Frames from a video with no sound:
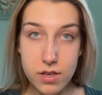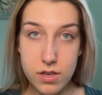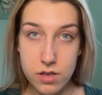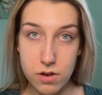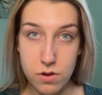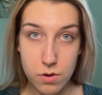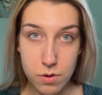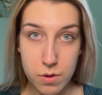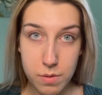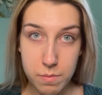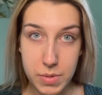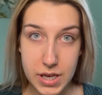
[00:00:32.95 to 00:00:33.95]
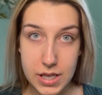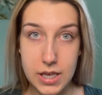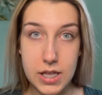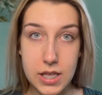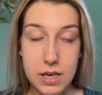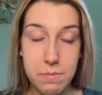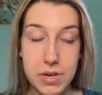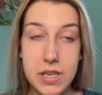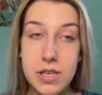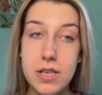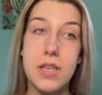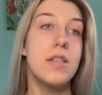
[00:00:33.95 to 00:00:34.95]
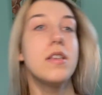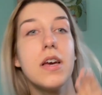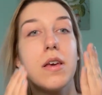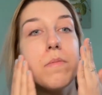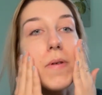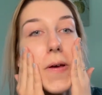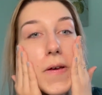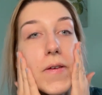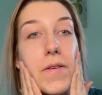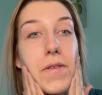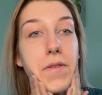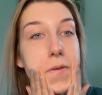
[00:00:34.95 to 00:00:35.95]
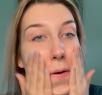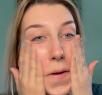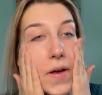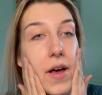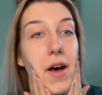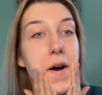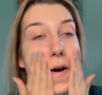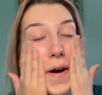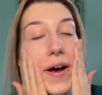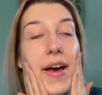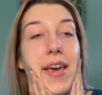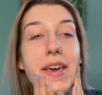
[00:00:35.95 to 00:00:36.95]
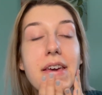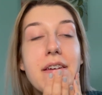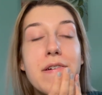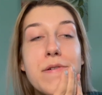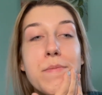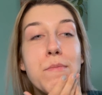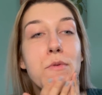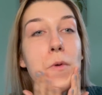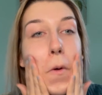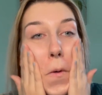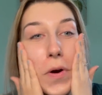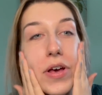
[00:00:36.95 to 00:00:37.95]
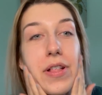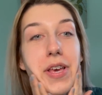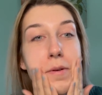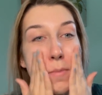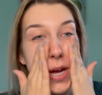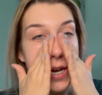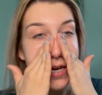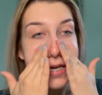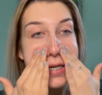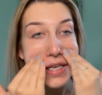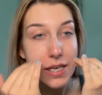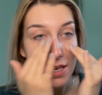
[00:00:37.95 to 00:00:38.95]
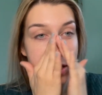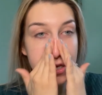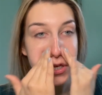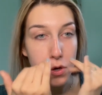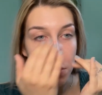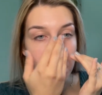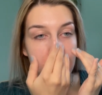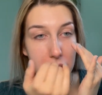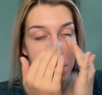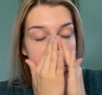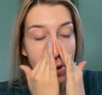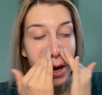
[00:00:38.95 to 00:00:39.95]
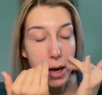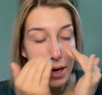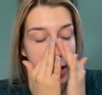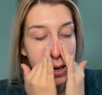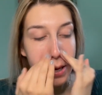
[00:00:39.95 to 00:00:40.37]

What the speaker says: So basically my skin type is, I am oily in my T-zone, but my